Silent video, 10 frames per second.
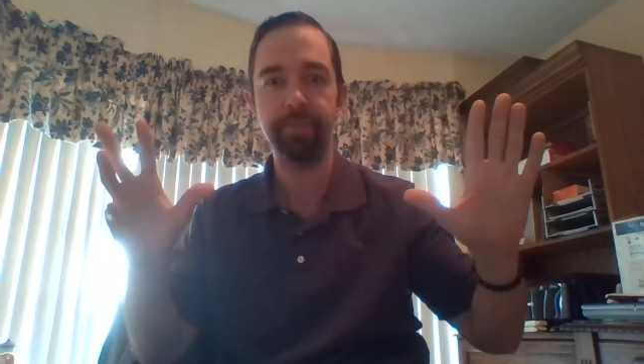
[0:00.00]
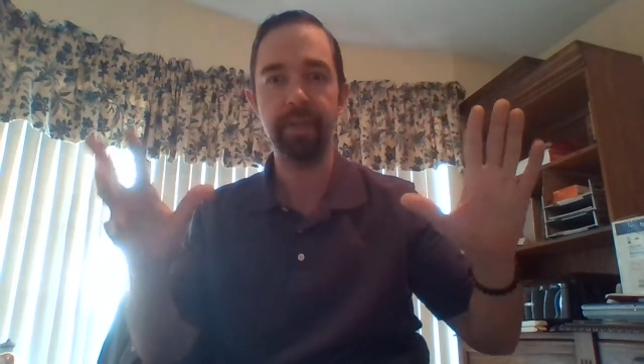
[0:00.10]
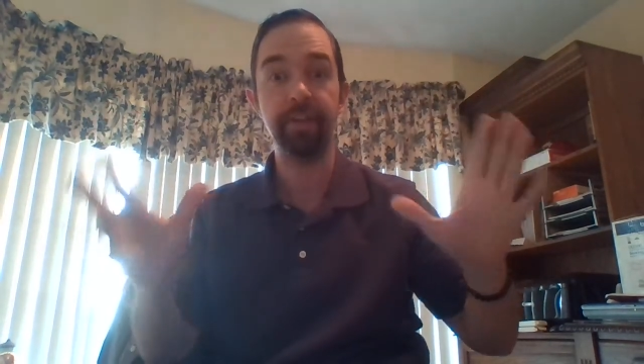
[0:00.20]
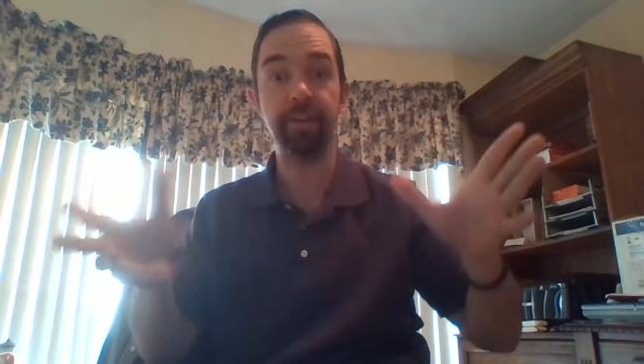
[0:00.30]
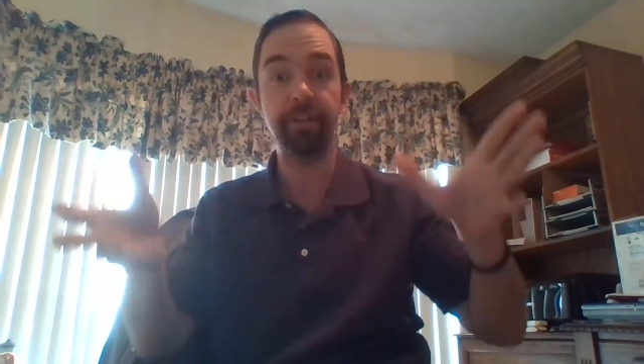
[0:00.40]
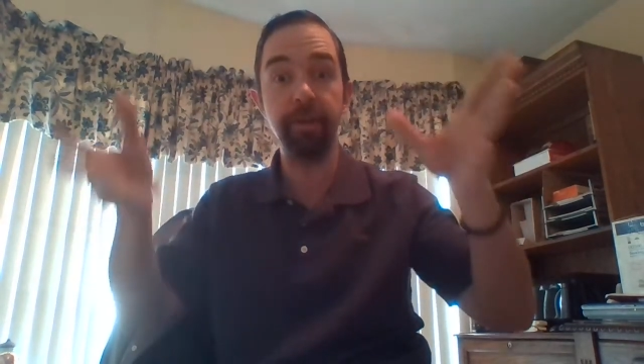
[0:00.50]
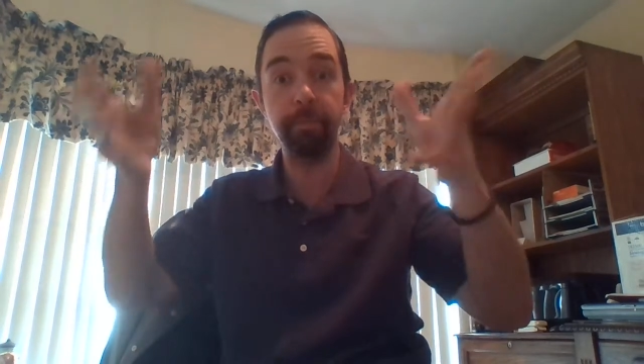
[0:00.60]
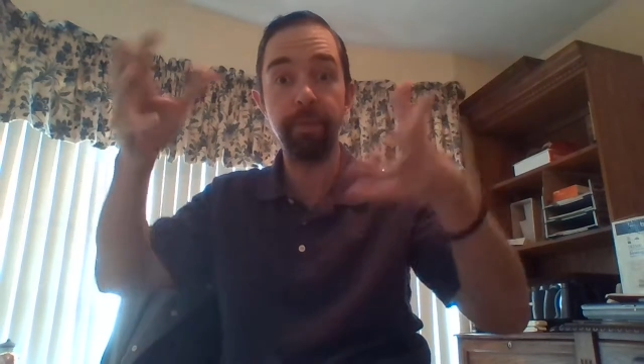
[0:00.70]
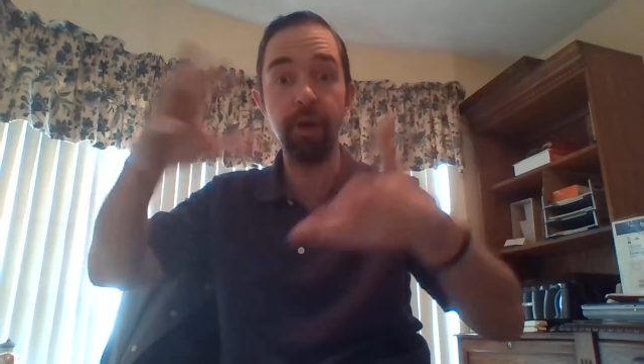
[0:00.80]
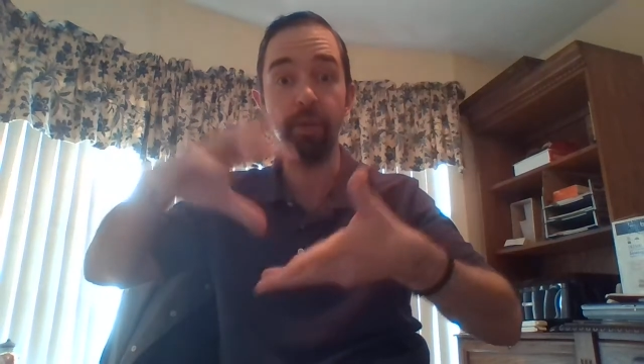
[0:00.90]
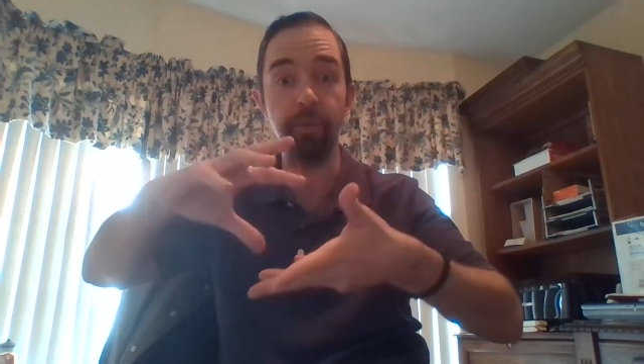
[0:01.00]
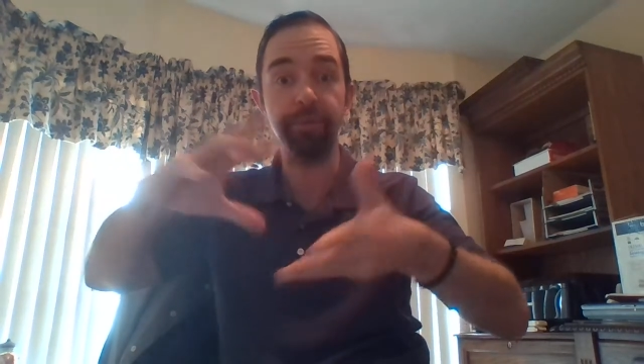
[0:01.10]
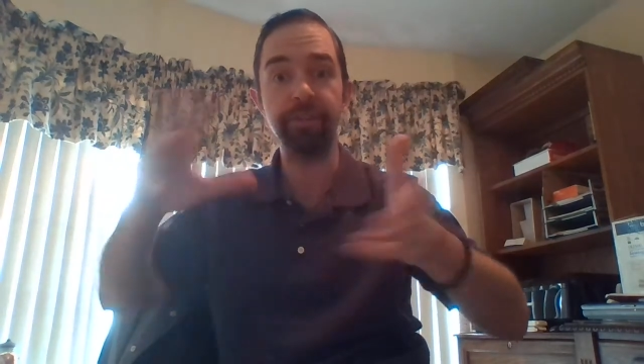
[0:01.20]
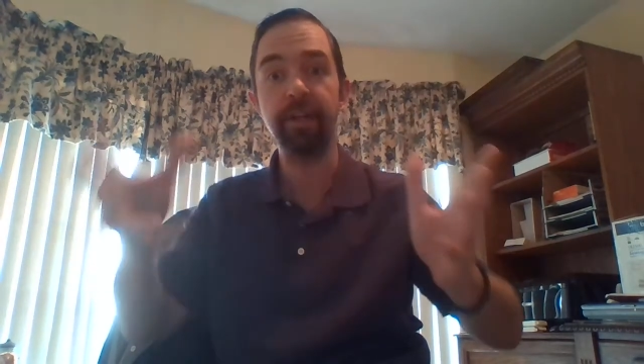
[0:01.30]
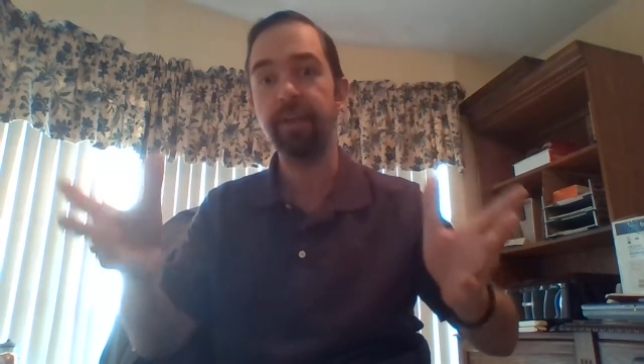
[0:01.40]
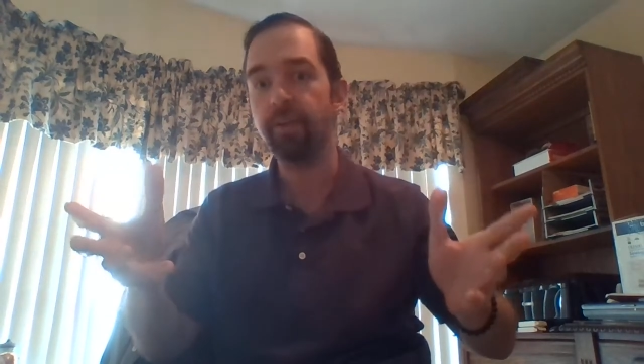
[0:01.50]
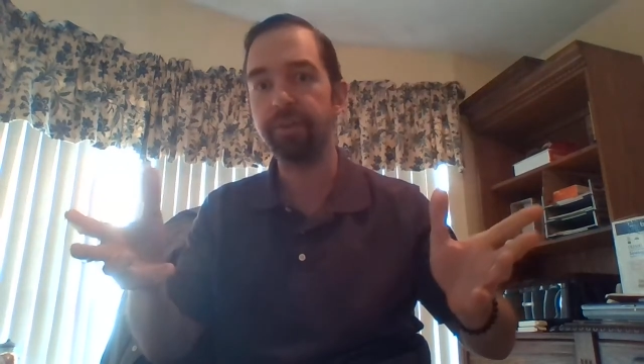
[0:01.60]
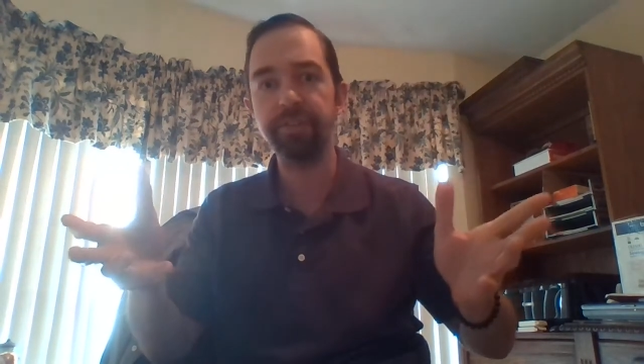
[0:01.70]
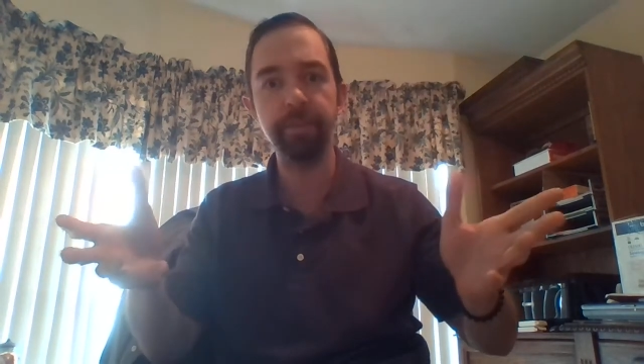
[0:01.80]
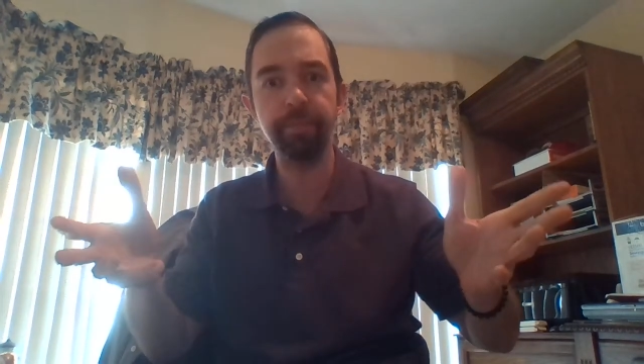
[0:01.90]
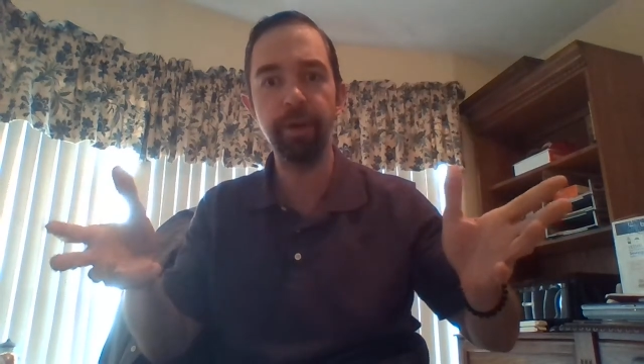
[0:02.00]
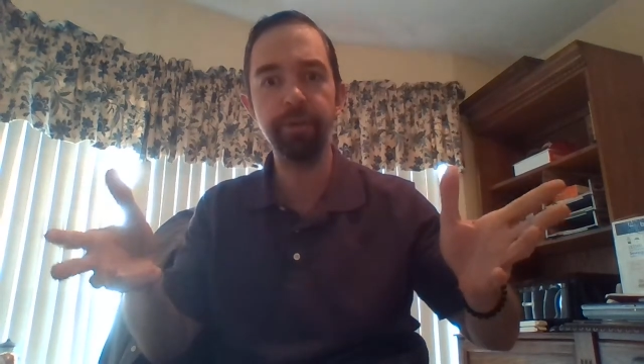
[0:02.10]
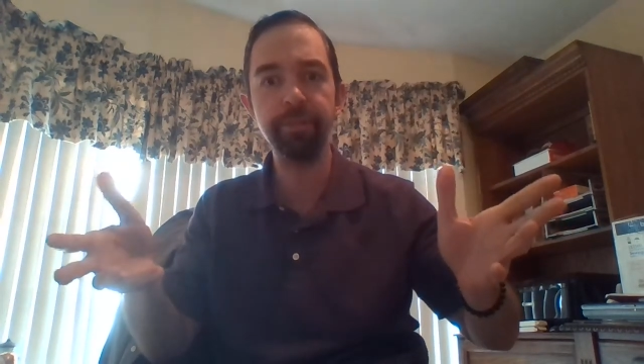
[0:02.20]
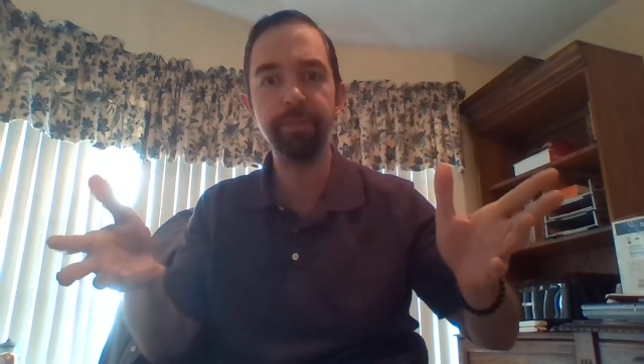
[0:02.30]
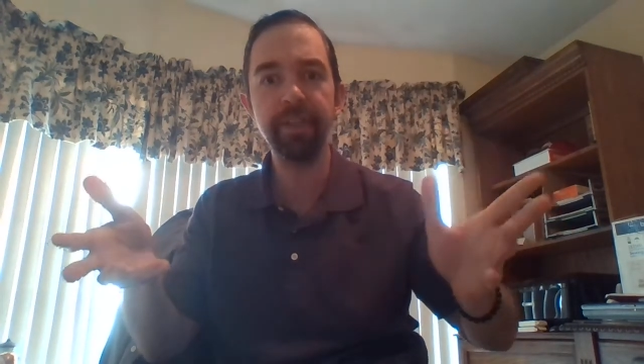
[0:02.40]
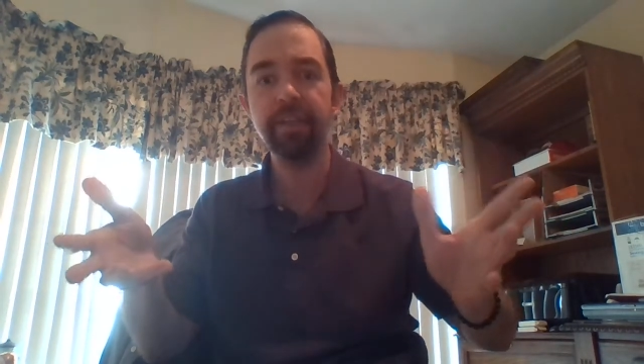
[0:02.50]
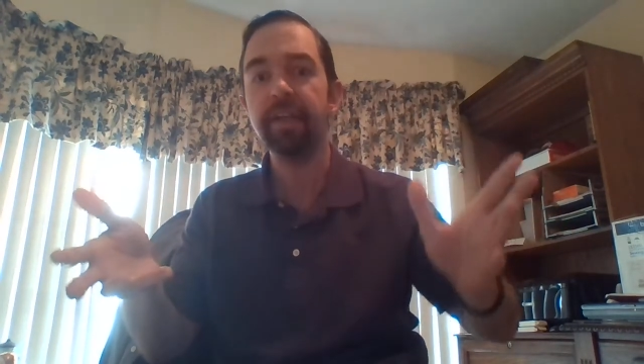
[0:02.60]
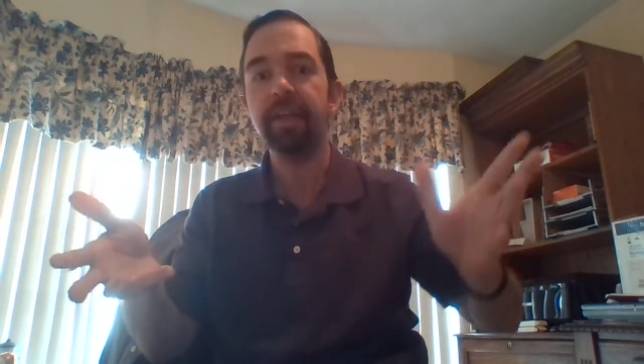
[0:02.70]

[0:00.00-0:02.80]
They're composed. What's composed mean?